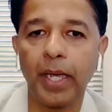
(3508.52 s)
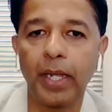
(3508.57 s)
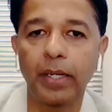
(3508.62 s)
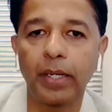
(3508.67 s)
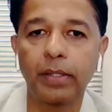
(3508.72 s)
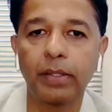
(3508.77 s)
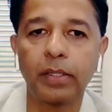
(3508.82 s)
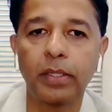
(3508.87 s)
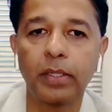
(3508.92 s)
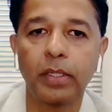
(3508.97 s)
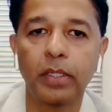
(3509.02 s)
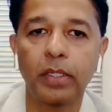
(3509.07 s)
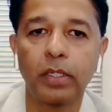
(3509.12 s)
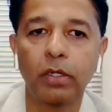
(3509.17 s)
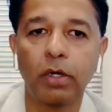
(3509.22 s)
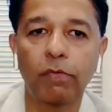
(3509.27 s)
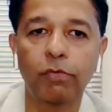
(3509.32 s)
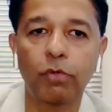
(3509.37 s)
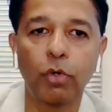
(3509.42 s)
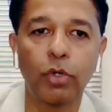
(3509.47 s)
then
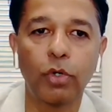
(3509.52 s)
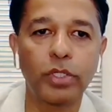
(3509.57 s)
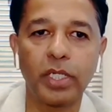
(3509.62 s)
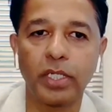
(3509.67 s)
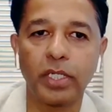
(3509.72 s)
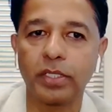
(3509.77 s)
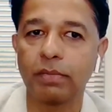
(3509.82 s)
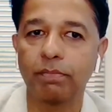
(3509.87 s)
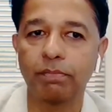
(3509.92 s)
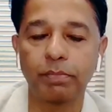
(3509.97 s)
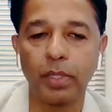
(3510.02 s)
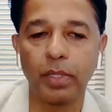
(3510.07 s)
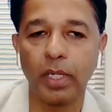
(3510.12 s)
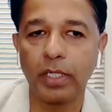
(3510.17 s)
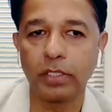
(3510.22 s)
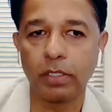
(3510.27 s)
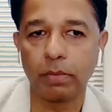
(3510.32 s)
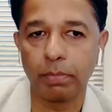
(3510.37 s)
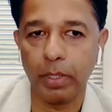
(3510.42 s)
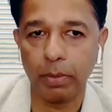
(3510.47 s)
of course, as
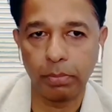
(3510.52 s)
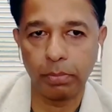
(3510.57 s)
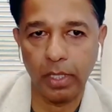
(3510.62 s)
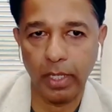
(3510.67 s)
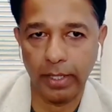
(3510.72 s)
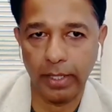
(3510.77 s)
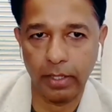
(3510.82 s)
in people